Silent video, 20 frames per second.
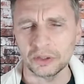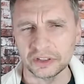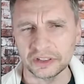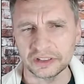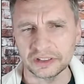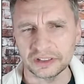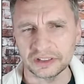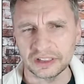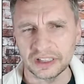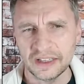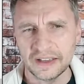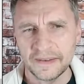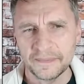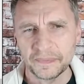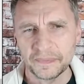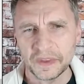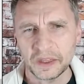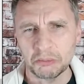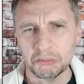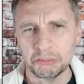East.
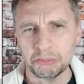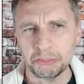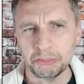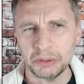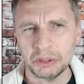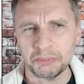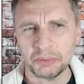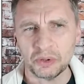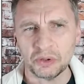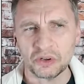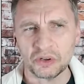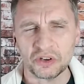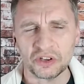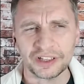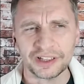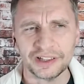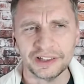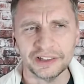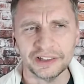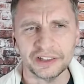People are
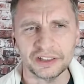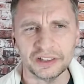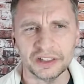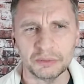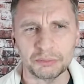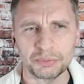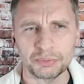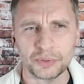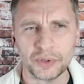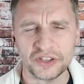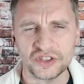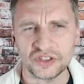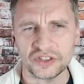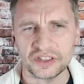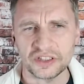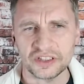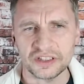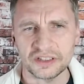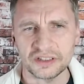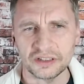clearly
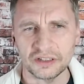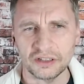prejudiced.